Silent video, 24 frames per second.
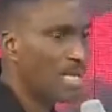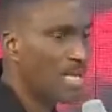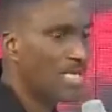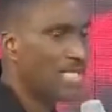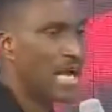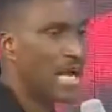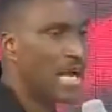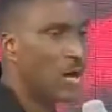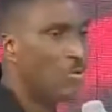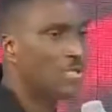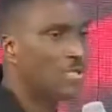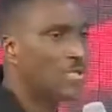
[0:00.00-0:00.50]

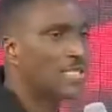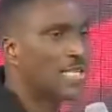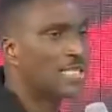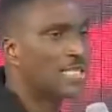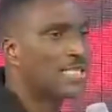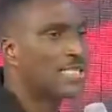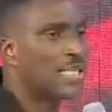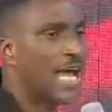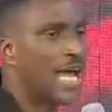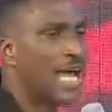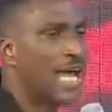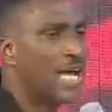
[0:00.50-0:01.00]
There was a
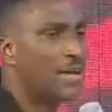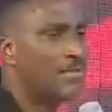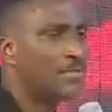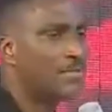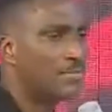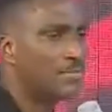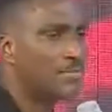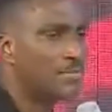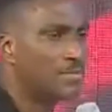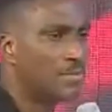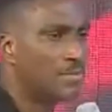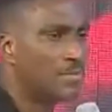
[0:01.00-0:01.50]

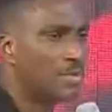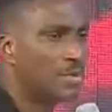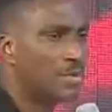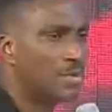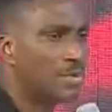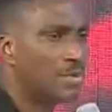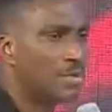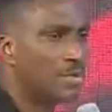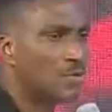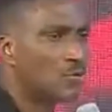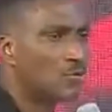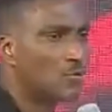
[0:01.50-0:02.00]
time,
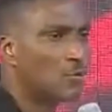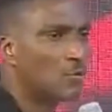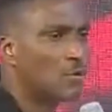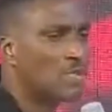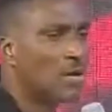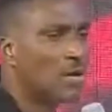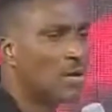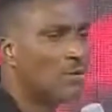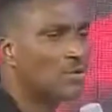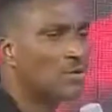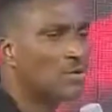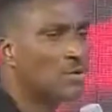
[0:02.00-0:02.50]
two
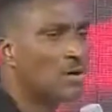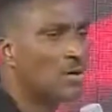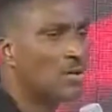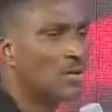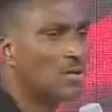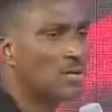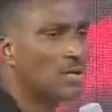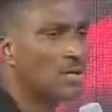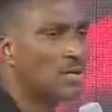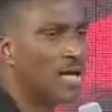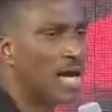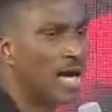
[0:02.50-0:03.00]

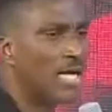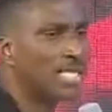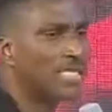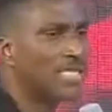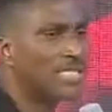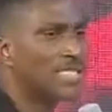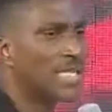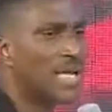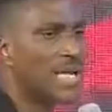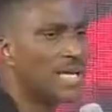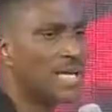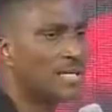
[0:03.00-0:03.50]
thousand
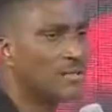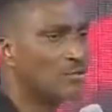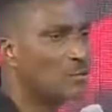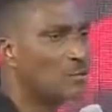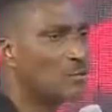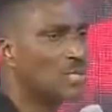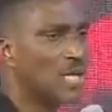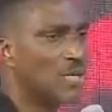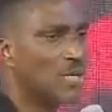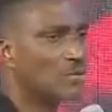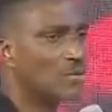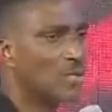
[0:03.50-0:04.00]
ten,
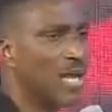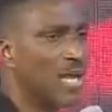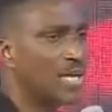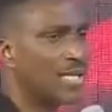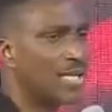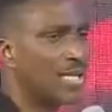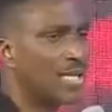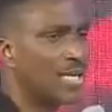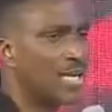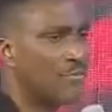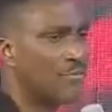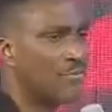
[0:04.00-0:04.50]
two thousand
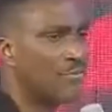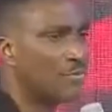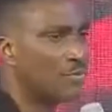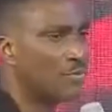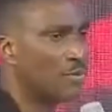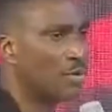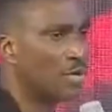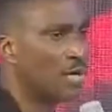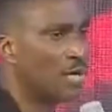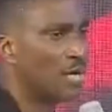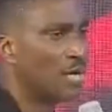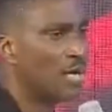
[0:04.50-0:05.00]
eleven,
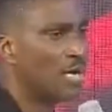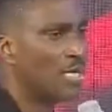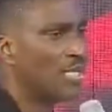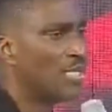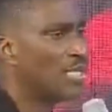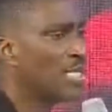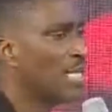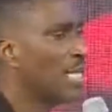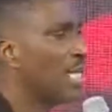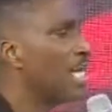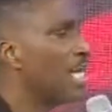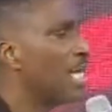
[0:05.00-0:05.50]

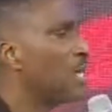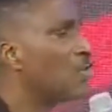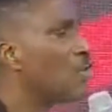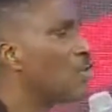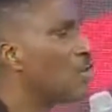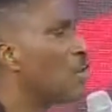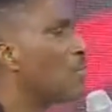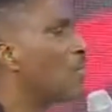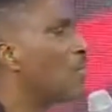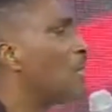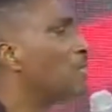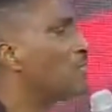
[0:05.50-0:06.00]
the
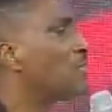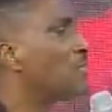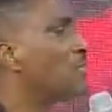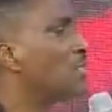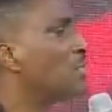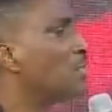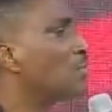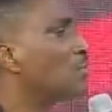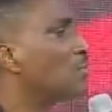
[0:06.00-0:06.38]
income of this